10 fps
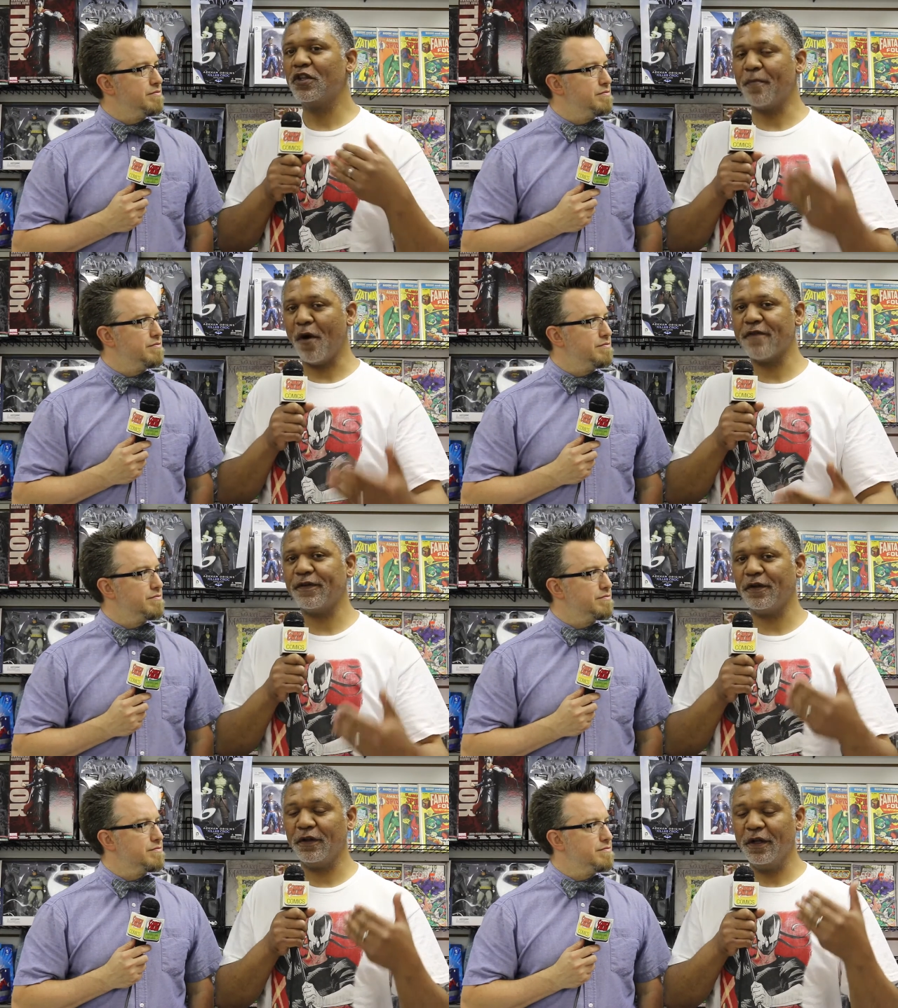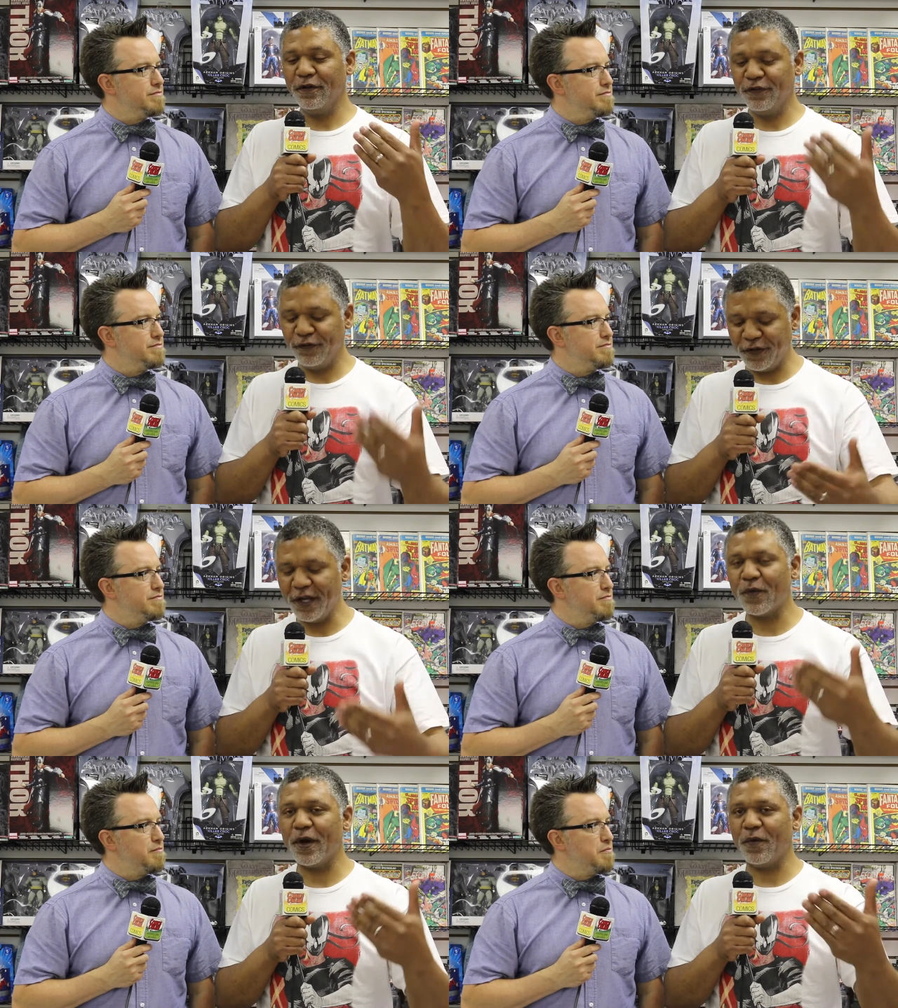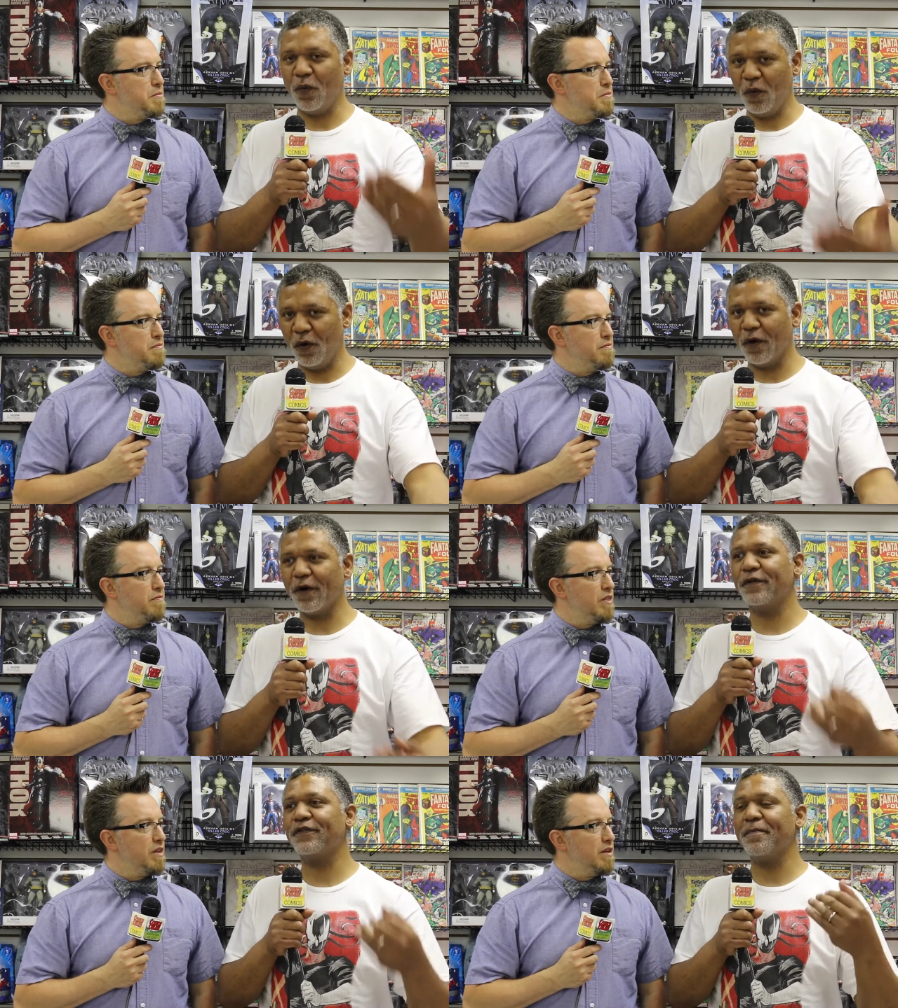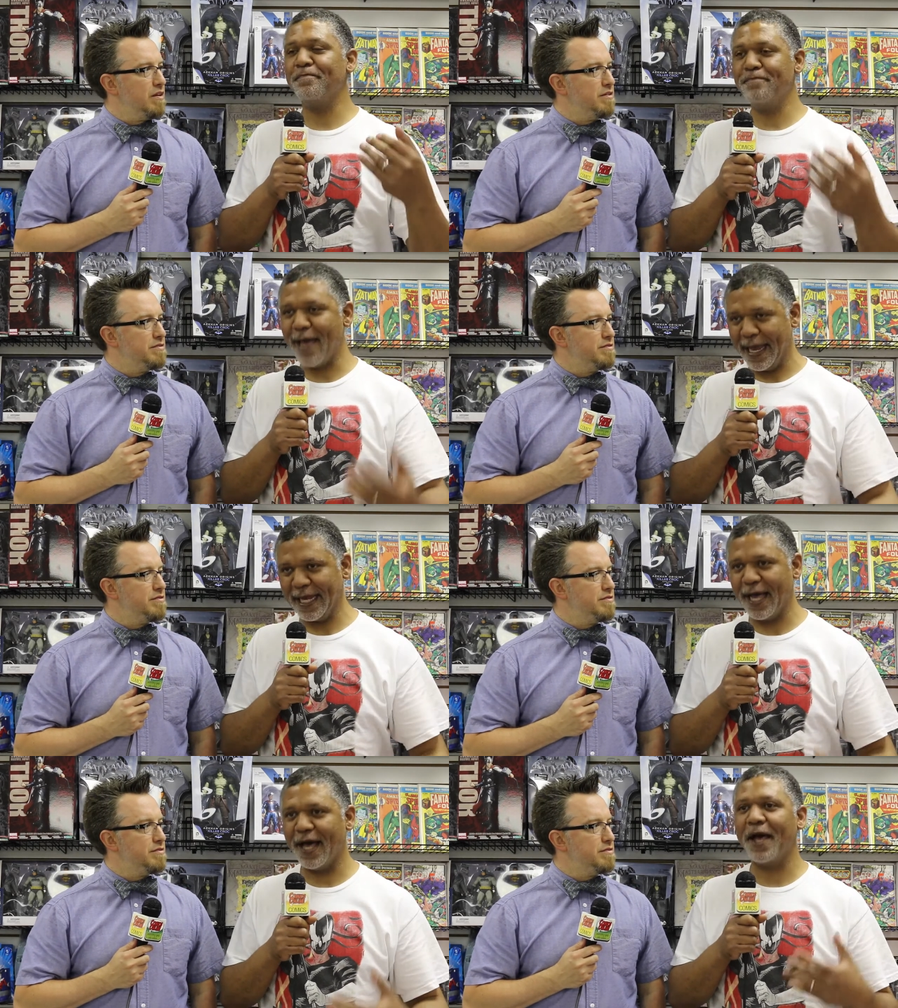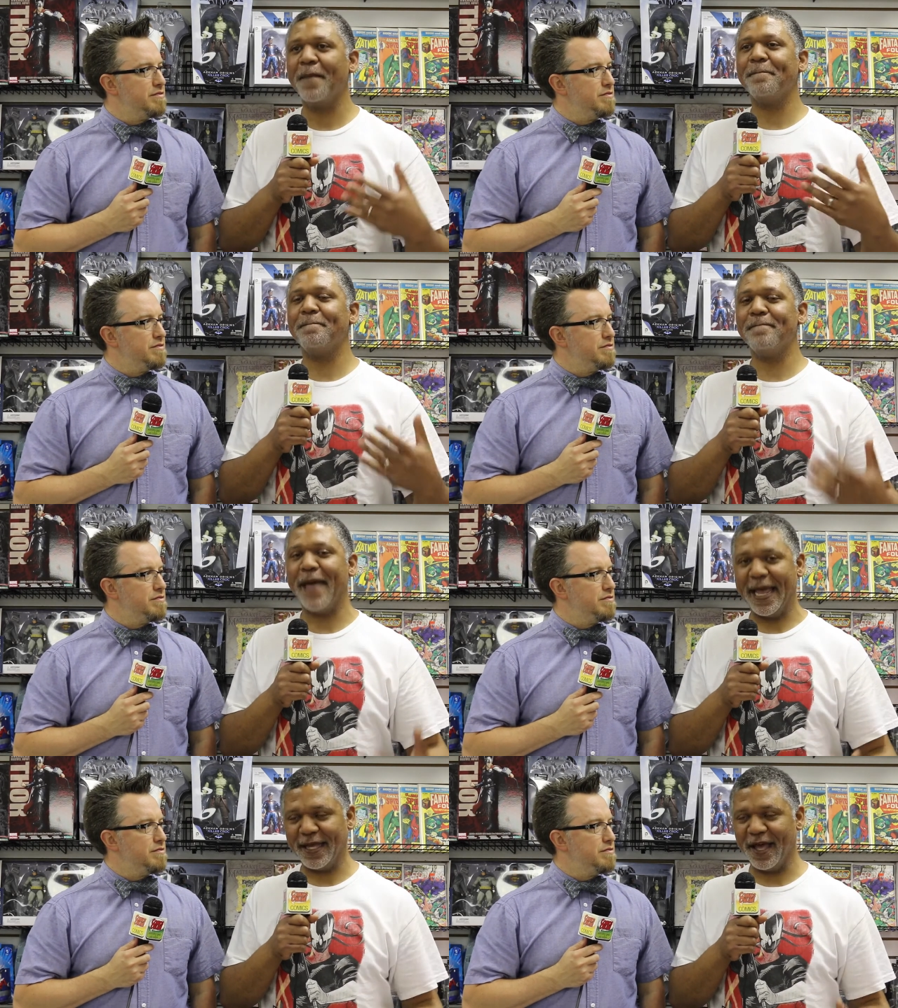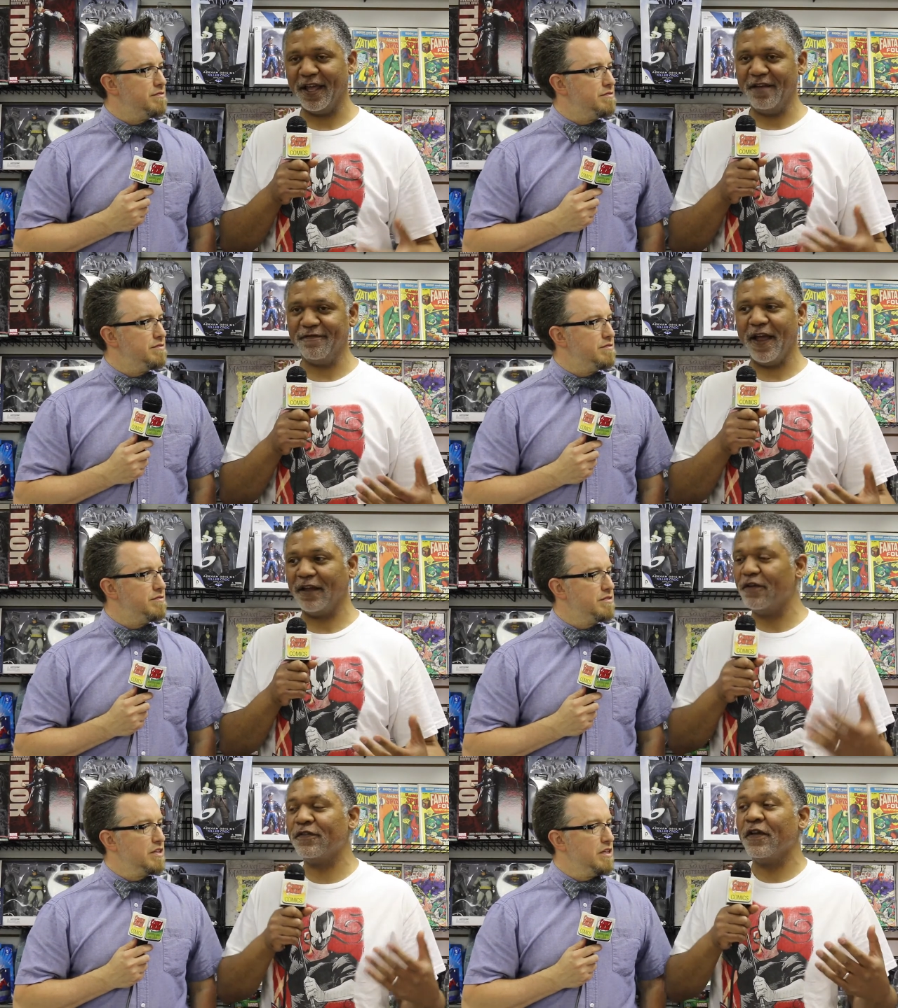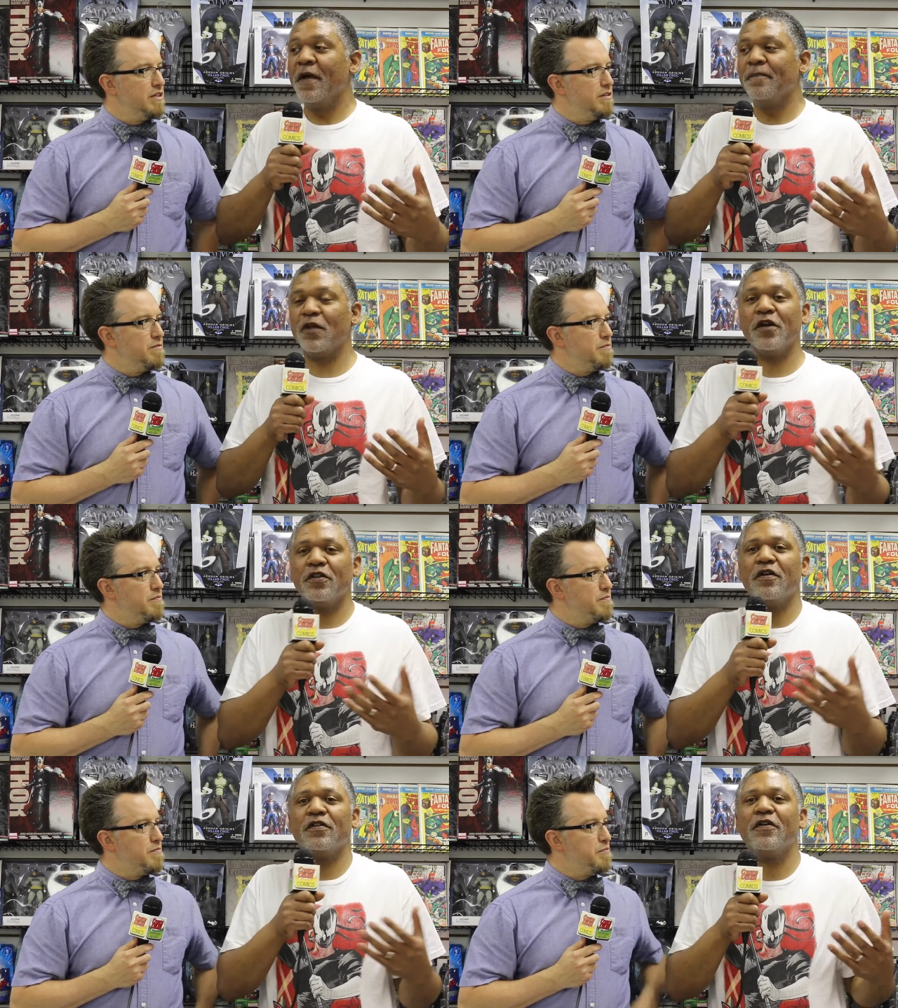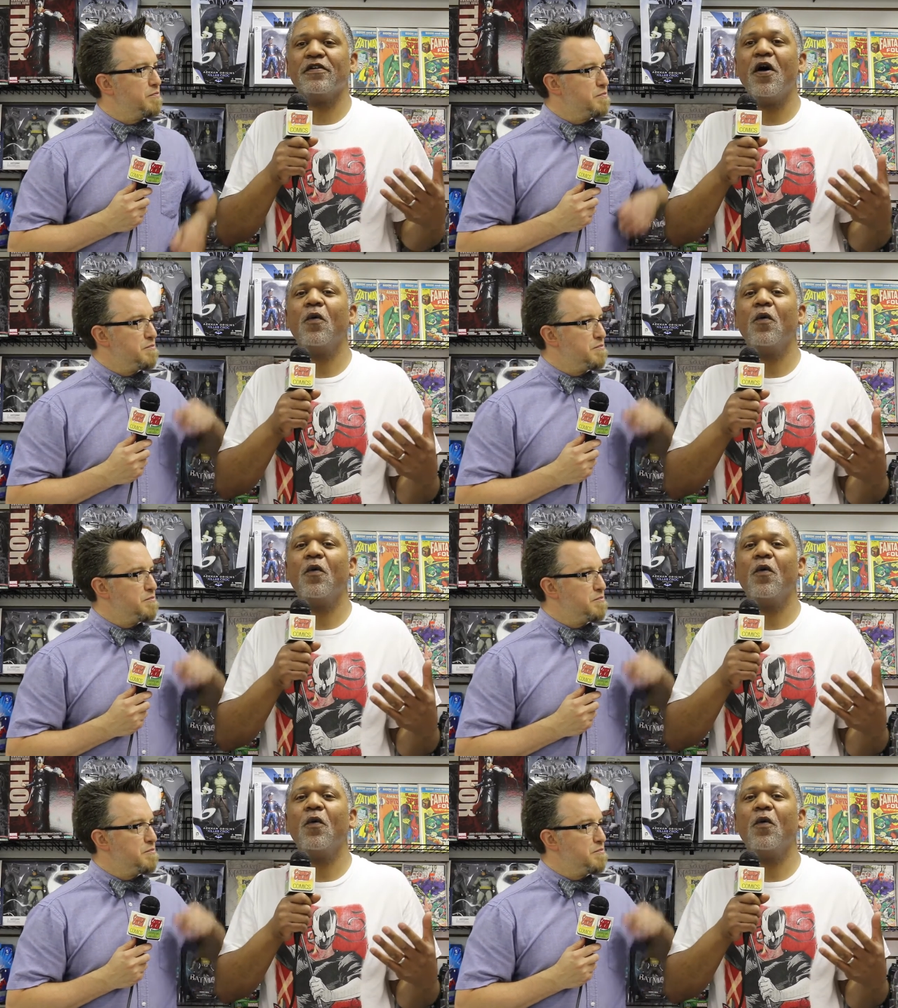Speaker 1: the Marvel Secret Wars mega event. There are no